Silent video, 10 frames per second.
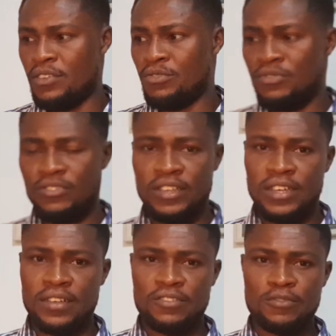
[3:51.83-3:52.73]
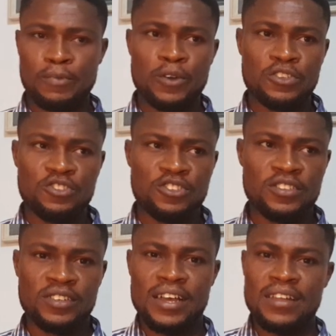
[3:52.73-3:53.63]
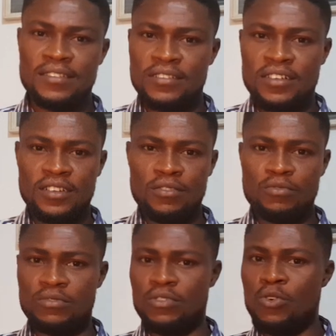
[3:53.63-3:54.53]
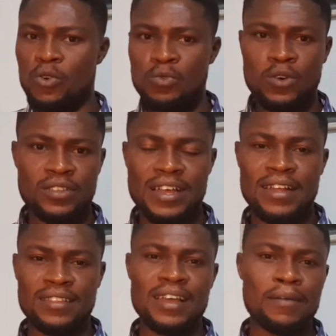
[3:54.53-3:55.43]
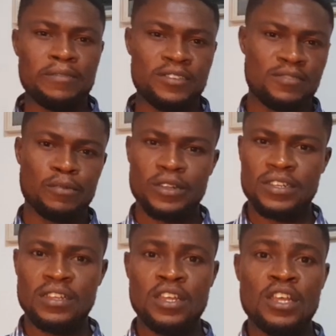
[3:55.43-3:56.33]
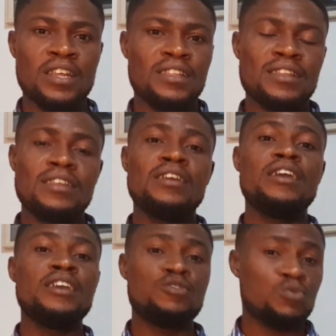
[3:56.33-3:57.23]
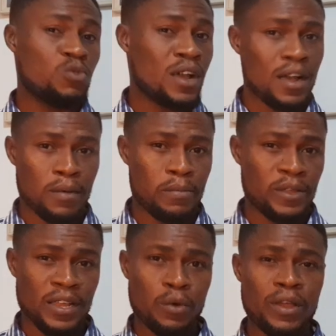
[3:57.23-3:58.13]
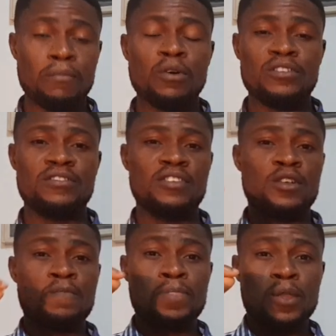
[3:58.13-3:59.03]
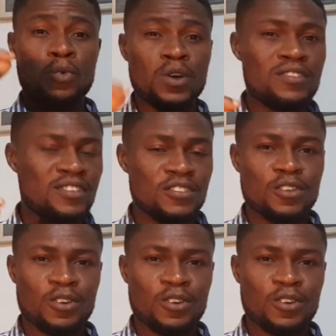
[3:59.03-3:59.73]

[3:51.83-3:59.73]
use a sponge and cold water and dab his body. It will help in a way, but what it